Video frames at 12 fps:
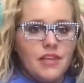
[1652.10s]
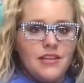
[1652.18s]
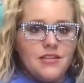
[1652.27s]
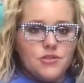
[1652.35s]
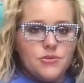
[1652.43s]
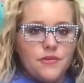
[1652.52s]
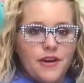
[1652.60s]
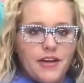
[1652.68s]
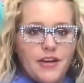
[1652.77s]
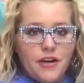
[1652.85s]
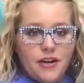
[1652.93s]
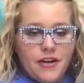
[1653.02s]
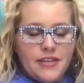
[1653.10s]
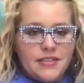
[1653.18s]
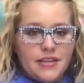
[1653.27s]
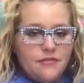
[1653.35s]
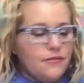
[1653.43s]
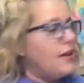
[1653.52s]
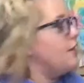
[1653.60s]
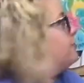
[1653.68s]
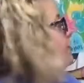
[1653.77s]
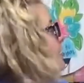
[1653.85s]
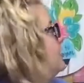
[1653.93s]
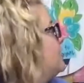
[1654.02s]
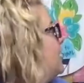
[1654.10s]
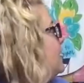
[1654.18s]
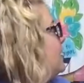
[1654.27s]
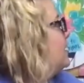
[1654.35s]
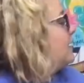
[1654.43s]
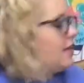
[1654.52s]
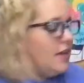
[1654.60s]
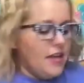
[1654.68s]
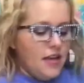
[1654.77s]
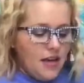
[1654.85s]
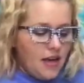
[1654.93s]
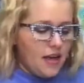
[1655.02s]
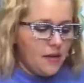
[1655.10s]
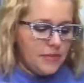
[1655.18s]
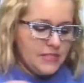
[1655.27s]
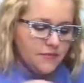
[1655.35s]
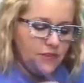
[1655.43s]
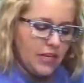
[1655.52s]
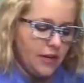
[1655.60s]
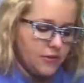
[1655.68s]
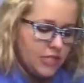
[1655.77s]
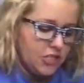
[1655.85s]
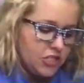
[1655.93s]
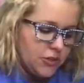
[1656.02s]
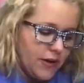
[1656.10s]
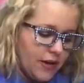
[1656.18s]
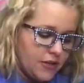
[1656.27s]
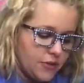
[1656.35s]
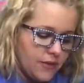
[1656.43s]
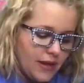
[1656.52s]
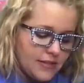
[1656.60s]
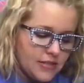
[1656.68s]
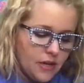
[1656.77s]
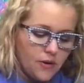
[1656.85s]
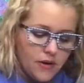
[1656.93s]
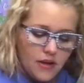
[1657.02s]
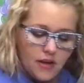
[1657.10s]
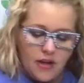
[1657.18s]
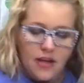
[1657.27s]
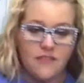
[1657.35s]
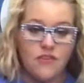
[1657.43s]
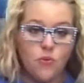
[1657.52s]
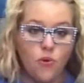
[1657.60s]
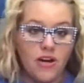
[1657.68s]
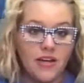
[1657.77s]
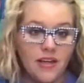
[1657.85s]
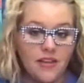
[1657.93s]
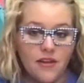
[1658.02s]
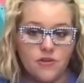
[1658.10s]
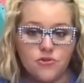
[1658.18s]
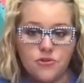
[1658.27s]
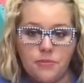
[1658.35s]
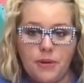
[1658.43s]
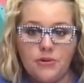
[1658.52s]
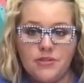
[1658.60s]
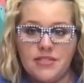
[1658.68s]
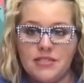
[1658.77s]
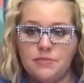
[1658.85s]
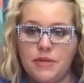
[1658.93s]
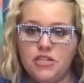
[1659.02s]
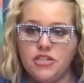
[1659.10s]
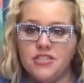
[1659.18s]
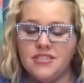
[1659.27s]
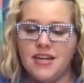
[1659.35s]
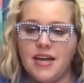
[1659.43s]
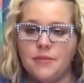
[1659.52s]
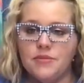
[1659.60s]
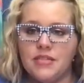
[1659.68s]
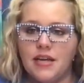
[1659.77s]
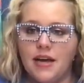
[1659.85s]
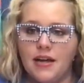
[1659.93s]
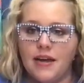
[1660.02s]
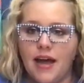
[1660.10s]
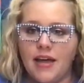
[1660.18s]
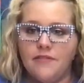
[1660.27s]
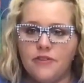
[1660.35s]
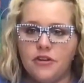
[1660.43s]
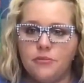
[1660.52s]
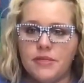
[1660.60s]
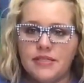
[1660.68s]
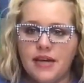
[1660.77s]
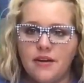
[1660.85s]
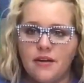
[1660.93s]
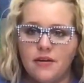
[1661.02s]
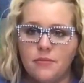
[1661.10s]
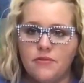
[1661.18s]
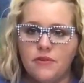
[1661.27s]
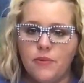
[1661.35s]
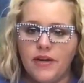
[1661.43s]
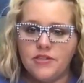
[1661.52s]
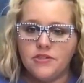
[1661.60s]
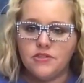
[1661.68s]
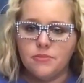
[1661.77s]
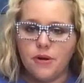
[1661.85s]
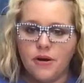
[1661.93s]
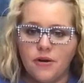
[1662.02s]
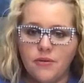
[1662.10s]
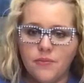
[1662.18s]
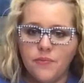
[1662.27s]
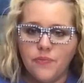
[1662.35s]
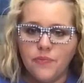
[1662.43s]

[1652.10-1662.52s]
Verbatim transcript: This one right here. It's a very fun technique. Um, it's a video teaching you how to do that. So if you want to get those three bonuses, be sure and sign up tonight. I hate for you to miss out on them if you wait till tomorrow.